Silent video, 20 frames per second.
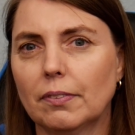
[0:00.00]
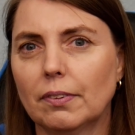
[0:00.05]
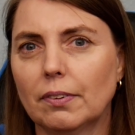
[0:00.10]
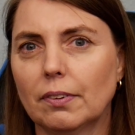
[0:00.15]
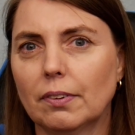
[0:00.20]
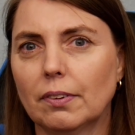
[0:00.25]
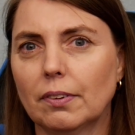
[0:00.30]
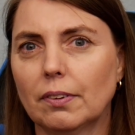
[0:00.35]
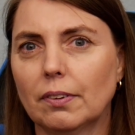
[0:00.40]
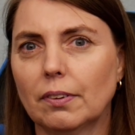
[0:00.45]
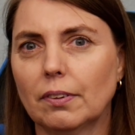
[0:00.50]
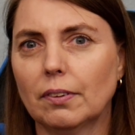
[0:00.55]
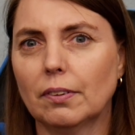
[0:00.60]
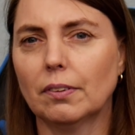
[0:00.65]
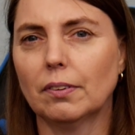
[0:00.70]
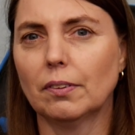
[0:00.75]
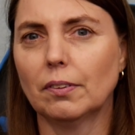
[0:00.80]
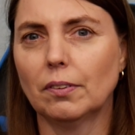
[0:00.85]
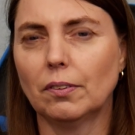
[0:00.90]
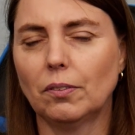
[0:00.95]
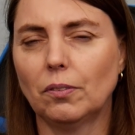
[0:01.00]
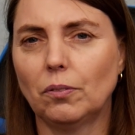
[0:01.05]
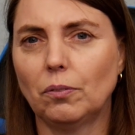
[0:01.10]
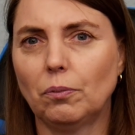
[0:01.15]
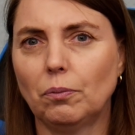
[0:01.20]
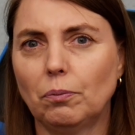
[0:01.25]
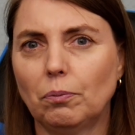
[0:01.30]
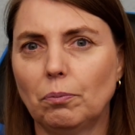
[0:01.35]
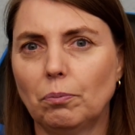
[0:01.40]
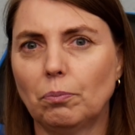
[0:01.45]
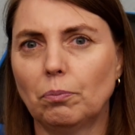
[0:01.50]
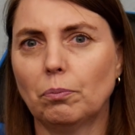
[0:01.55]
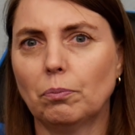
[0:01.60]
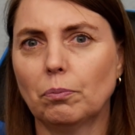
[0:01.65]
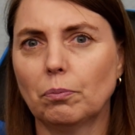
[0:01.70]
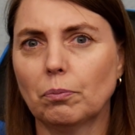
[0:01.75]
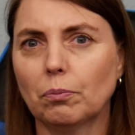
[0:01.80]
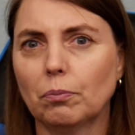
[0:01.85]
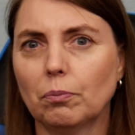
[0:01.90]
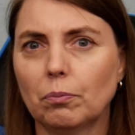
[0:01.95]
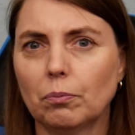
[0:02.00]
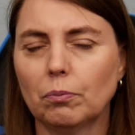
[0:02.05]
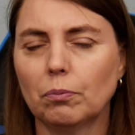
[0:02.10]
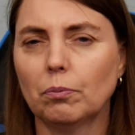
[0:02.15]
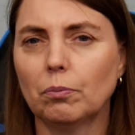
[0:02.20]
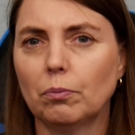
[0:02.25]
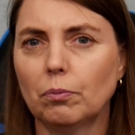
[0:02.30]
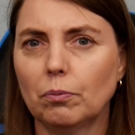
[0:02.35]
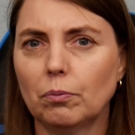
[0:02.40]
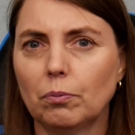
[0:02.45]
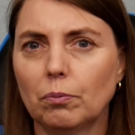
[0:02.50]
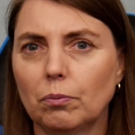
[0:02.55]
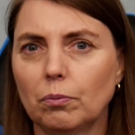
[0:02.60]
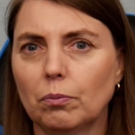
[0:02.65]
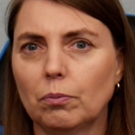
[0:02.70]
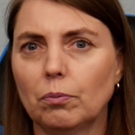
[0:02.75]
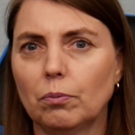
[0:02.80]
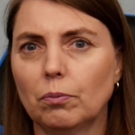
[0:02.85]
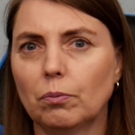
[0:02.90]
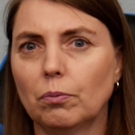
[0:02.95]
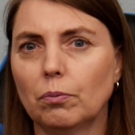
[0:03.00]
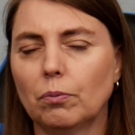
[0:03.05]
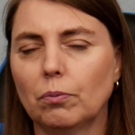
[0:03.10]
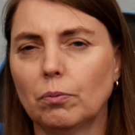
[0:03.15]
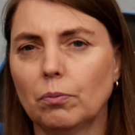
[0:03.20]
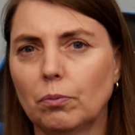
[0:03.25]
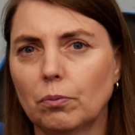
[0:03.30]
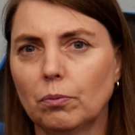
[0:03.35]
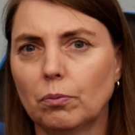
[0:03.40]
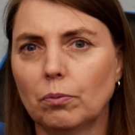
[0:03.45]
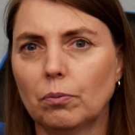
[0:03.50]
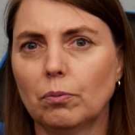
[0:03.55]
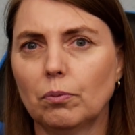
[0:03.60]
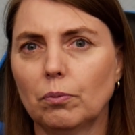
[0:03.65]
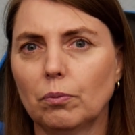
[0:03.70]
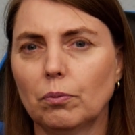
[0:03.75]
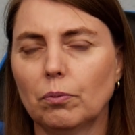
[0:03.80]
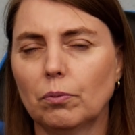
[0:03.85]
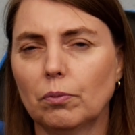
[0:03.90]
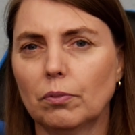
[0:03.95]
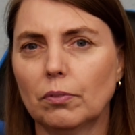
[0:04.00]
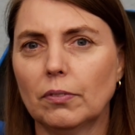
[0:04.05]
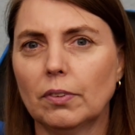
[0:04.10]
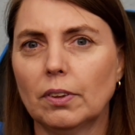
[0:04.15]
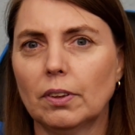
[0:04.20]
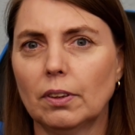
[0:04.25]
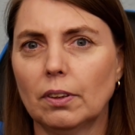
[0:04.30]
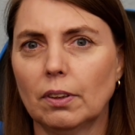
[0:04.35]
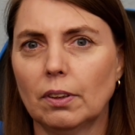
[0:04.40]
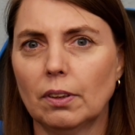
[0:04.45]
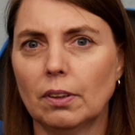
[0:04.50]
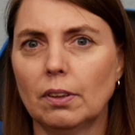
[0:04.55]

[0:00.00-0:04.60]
No words are spoken by the person on screen.